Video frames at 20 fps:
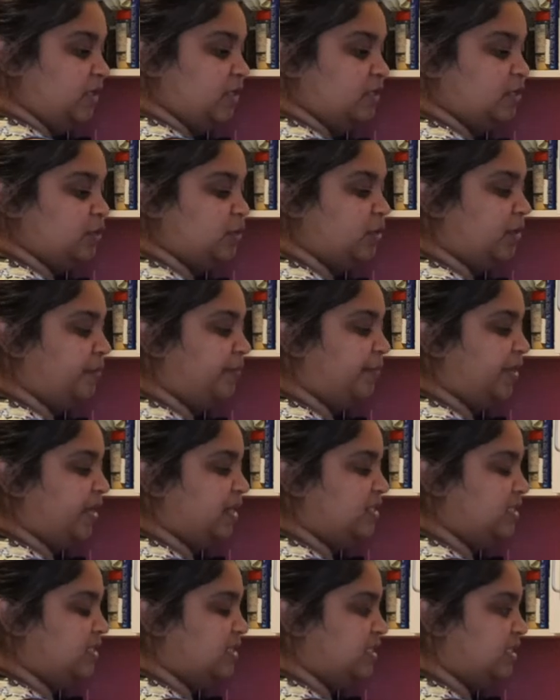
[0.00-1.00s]
So the
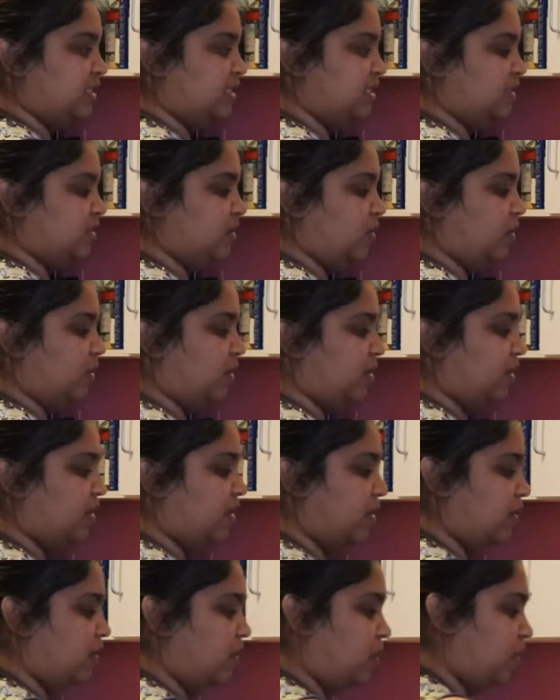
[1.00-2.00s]
pot is
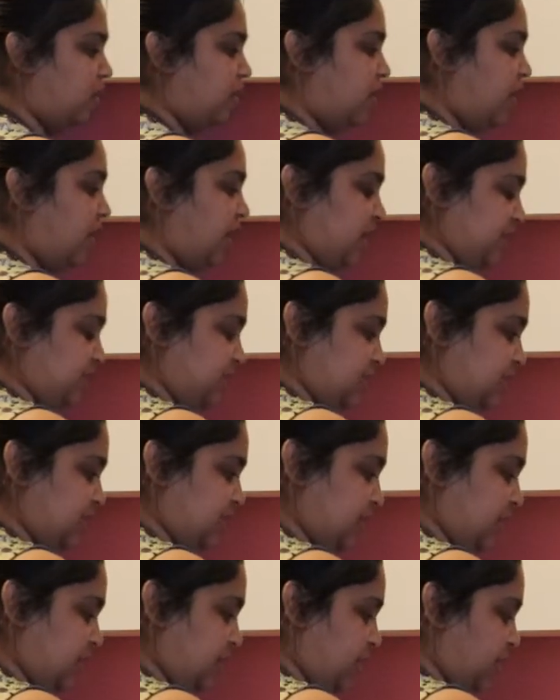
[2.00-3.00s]
hot,
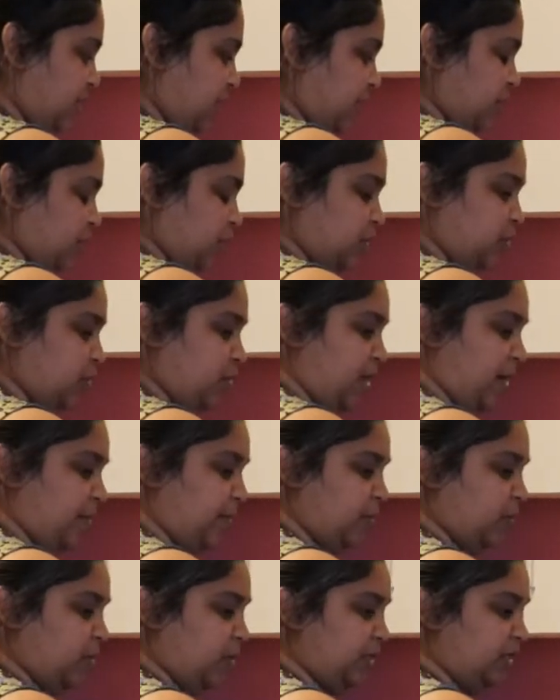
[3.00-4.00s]
so
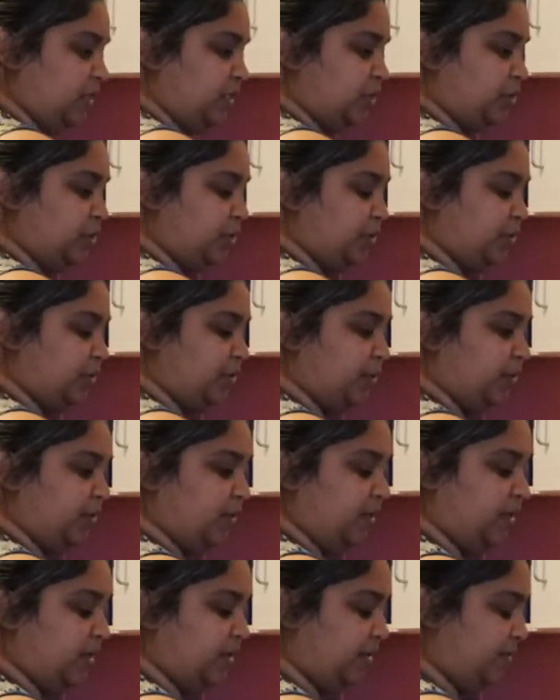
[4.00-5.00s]
I'm going to
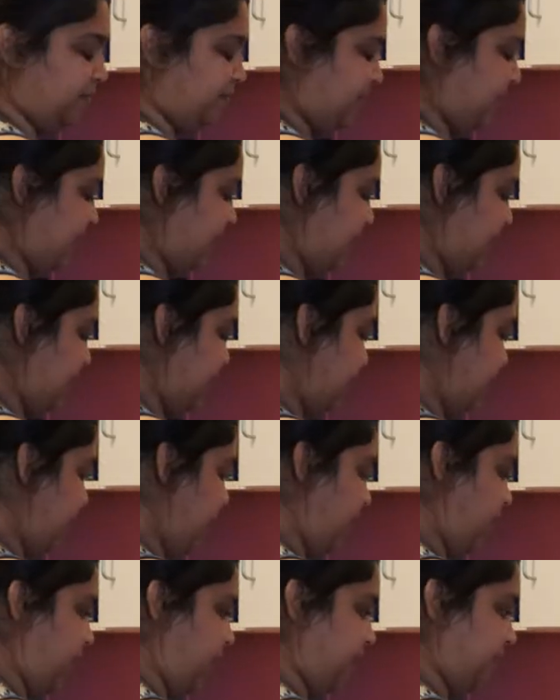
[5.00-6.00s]
throw my
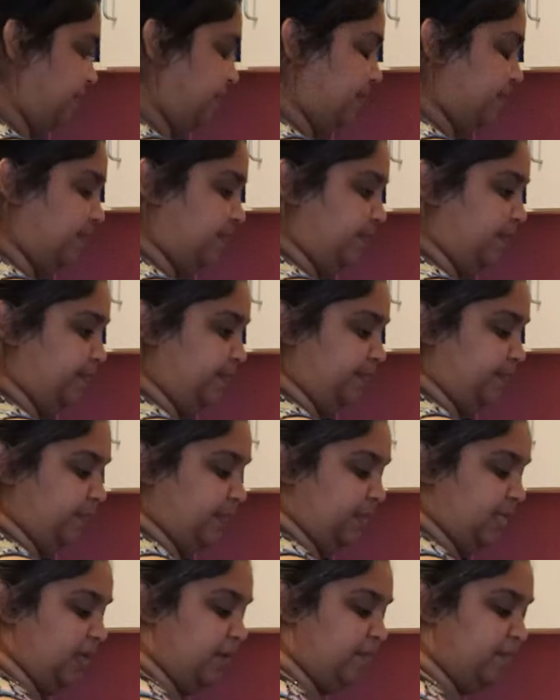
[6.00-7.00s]

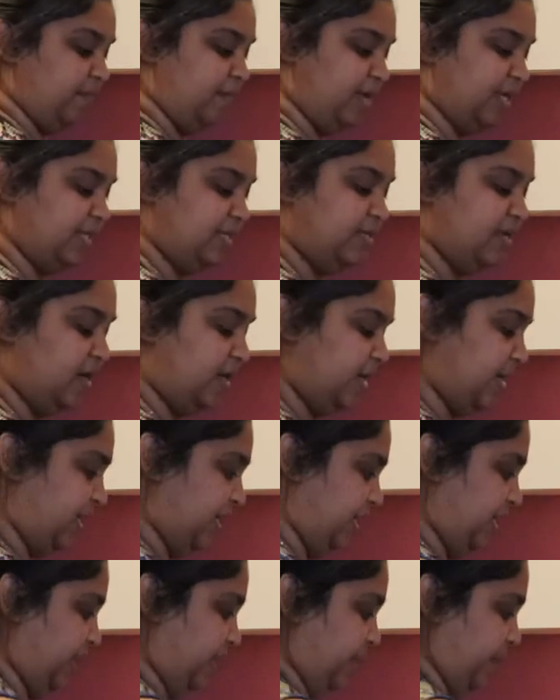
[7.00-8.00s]
my duck
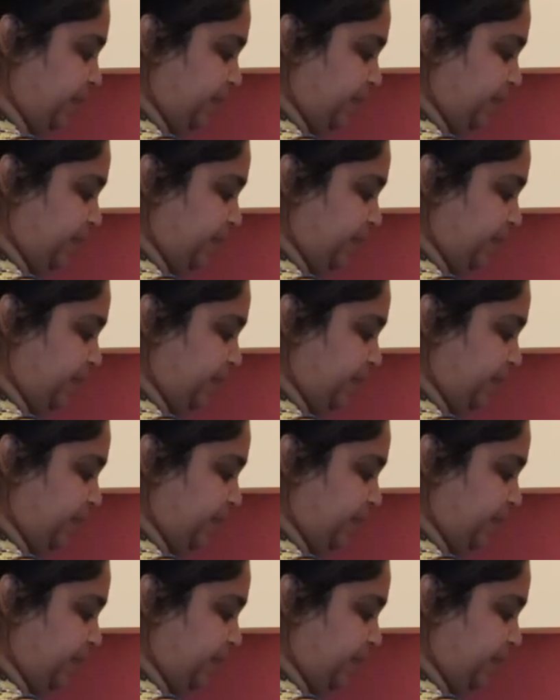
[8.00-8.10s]
in.